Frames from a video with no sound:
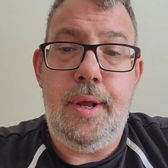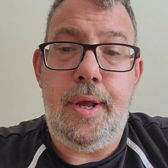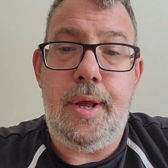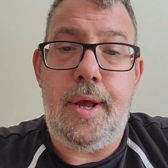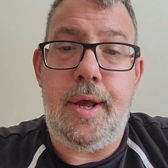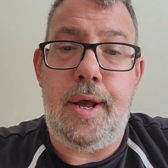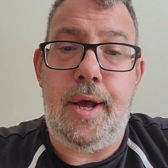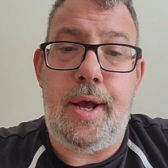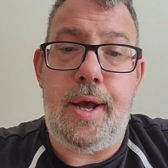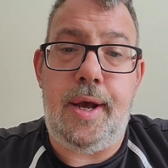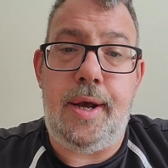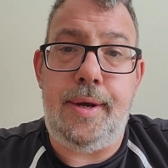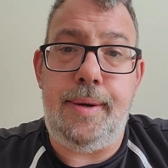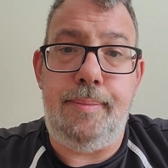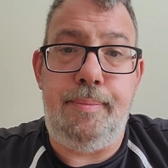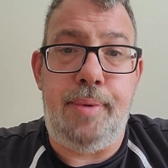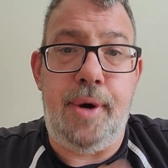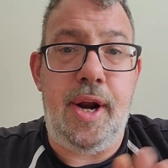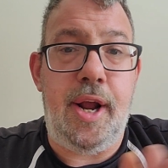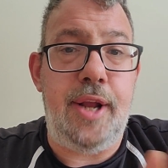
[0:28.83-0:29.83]

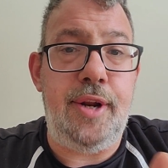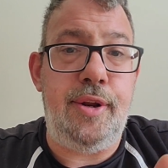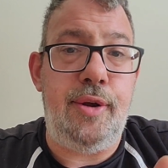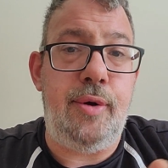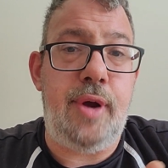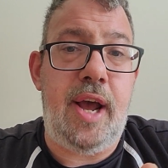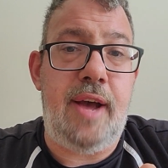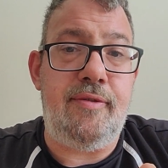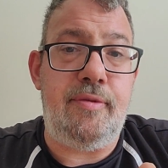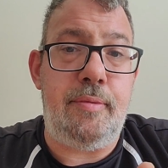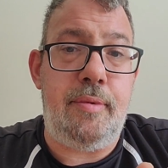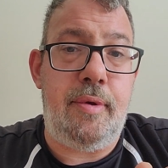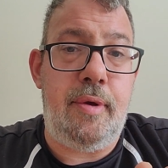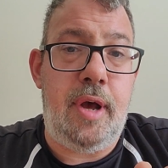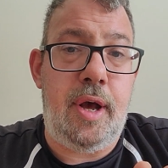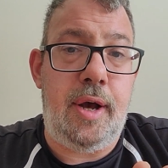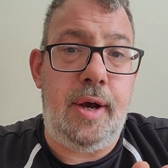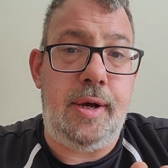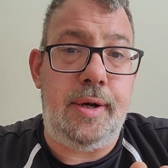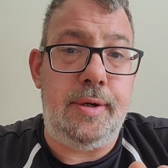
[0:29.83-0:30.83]
But I do have
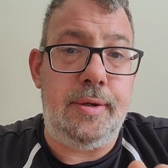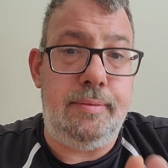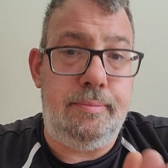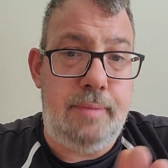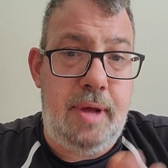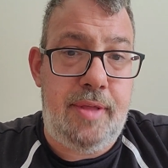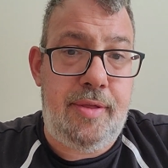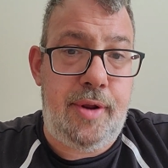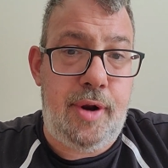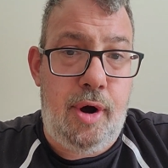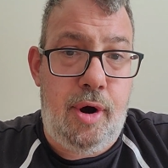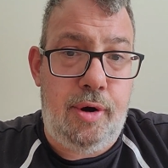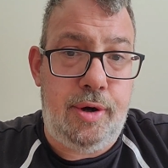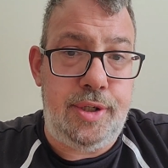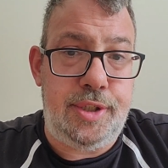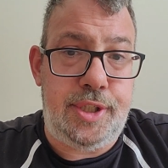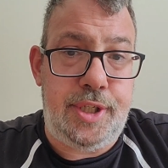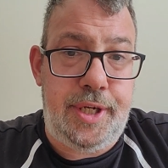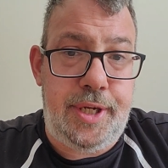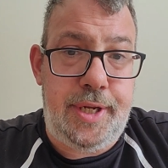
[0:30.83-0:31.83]
a
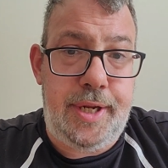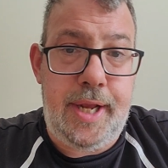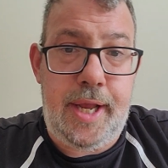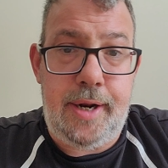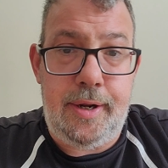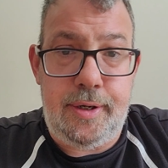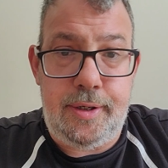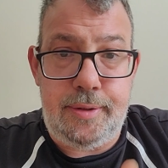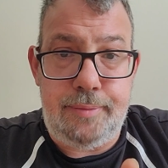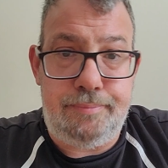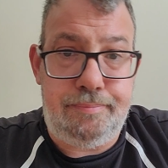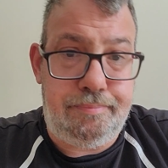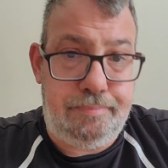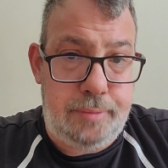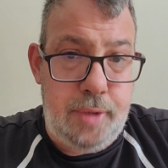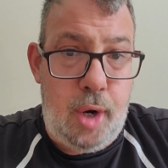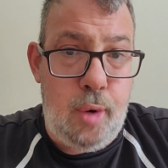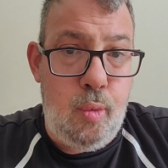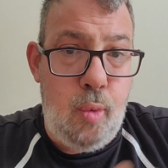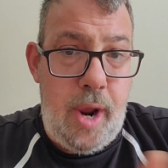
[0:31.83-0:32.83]
methodology and
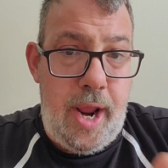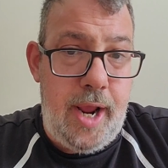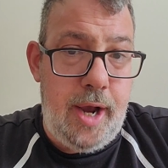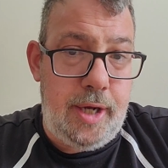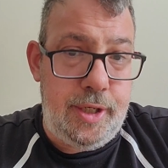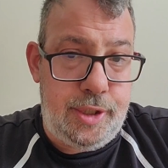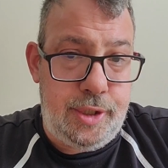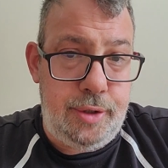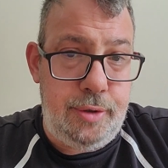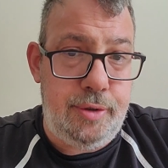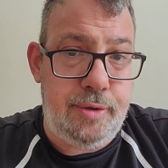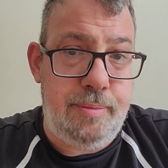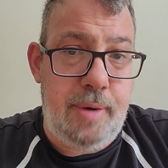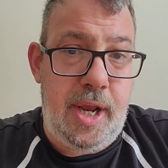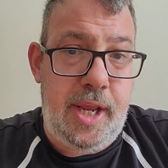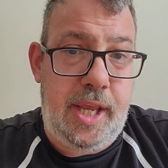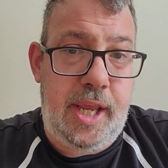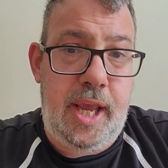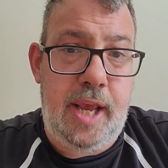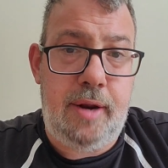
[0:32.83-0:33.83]
a way I choose my
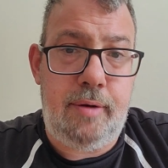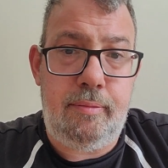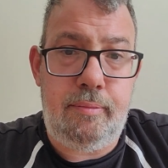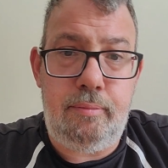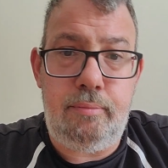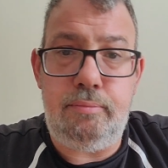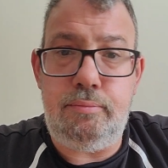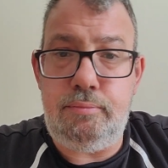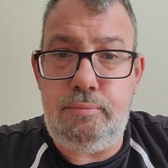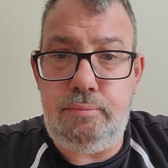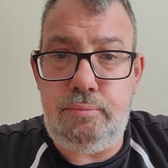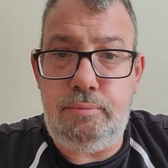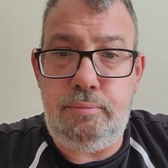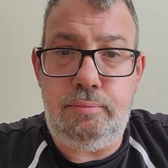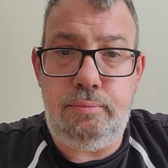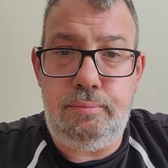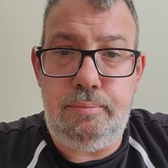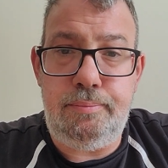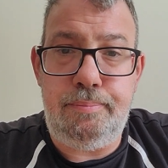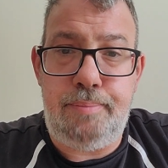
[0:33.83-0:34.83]
kit
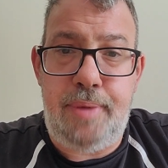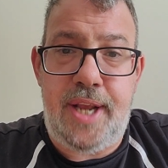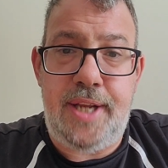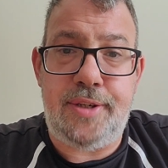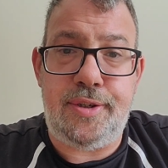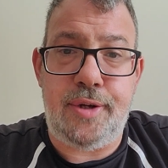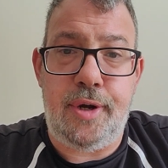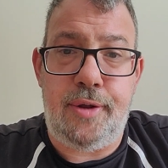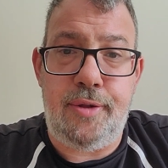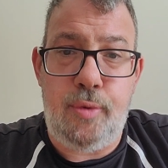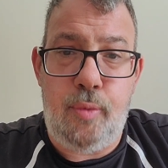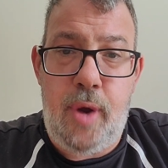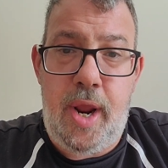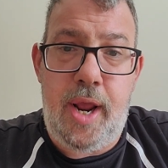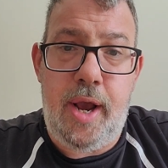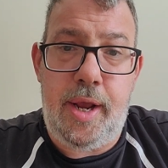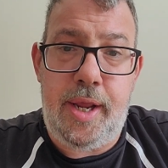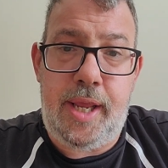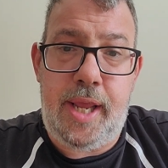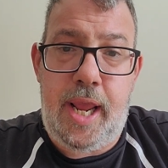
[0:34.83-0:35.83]
based on the way
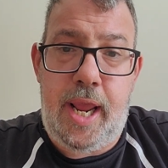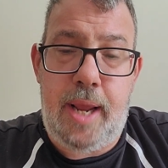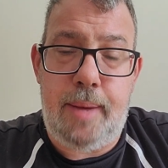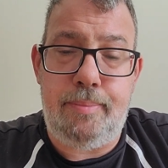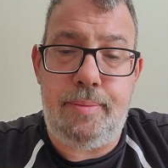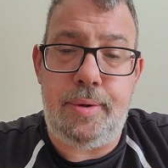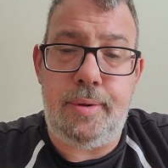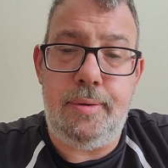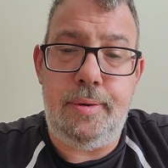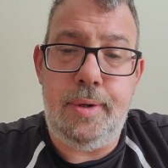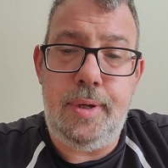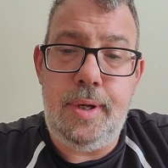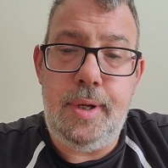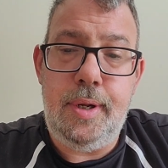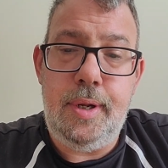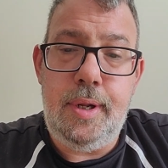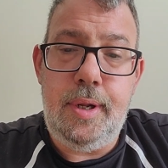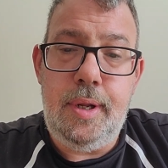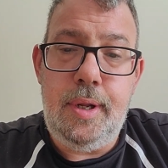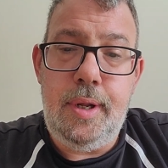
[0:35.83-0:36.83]
I camp.
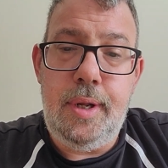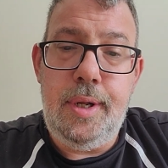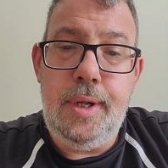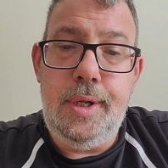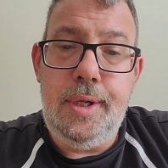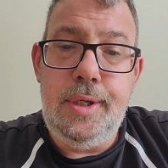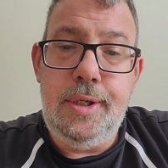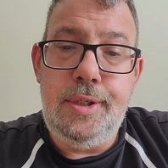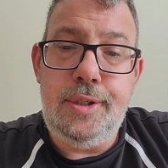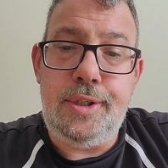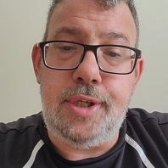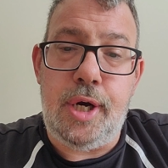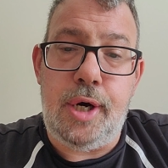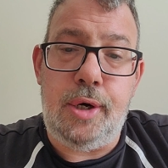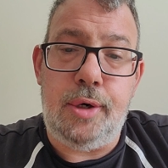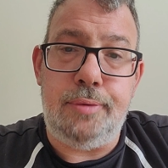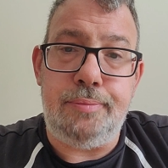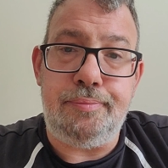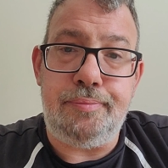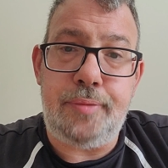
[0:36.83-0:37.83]

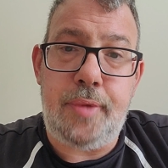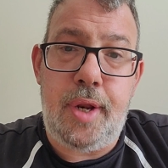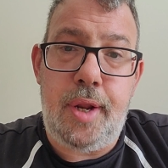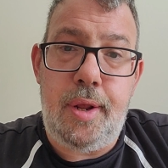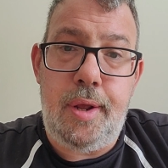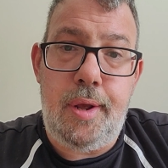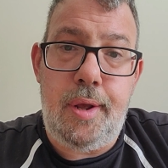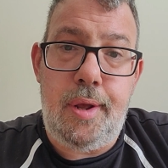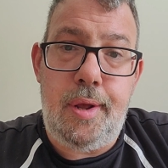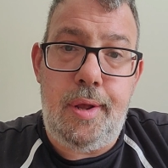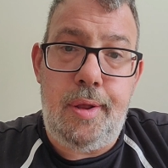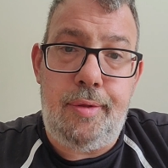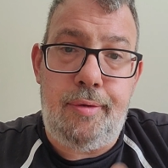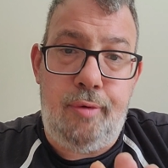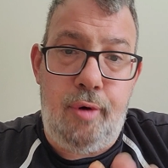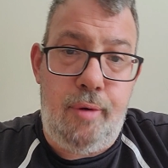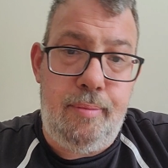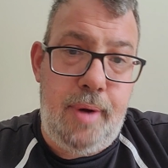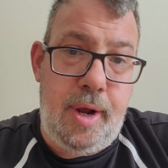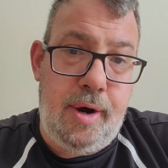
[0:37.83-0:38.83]
So
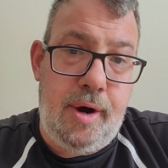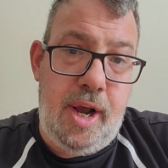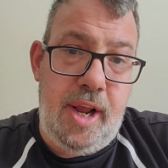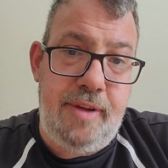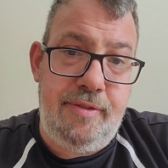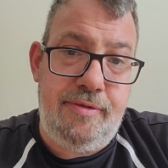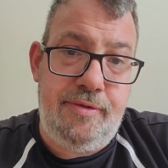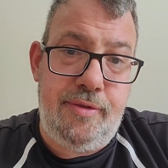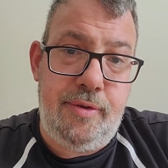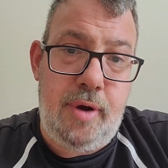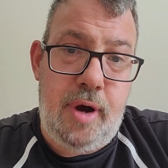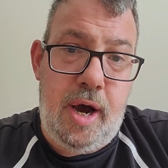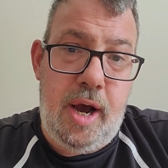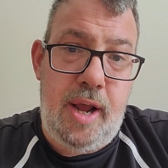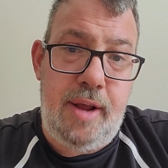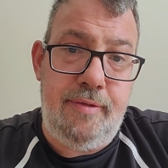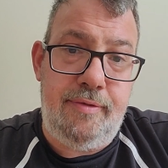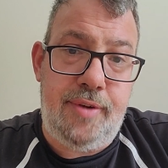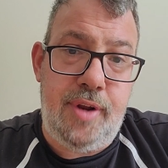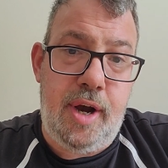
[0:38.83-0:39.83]
throughout my life,
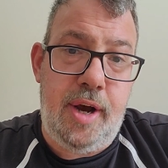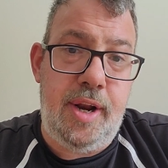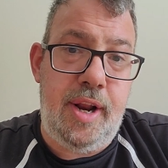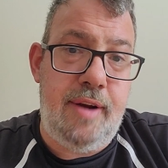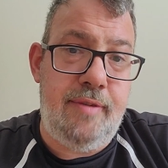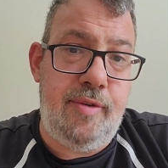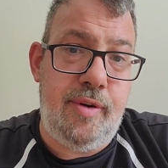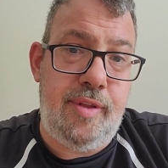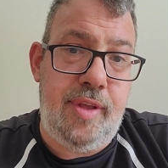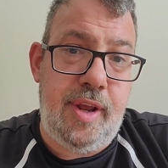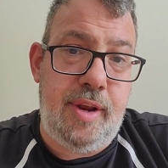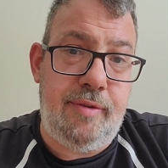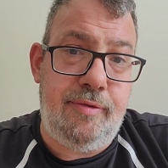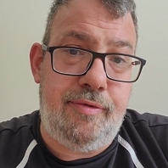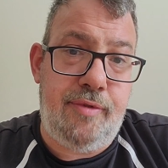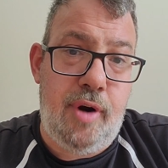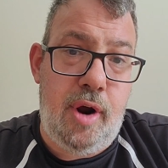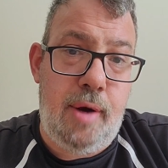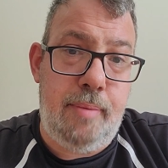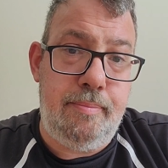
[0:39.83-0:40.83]
I've done everything
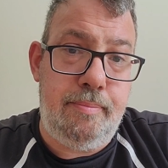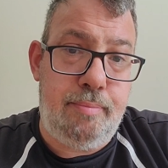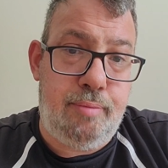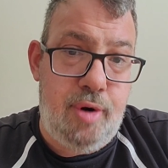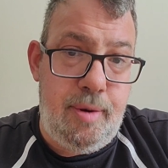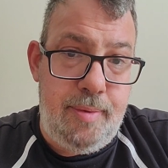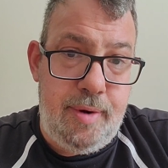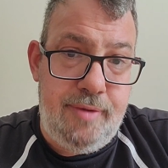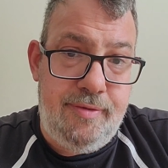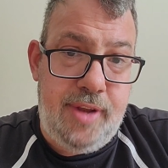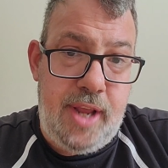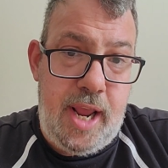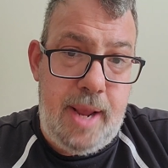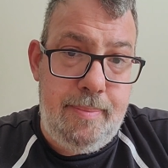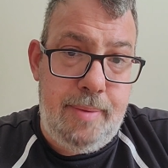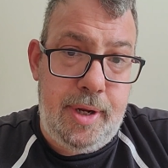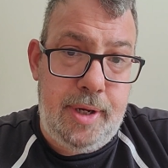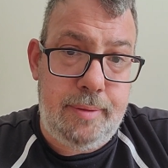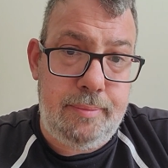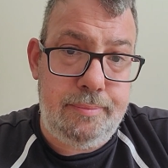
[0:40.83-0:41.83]
from primitive
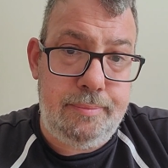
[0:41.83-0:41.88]
camping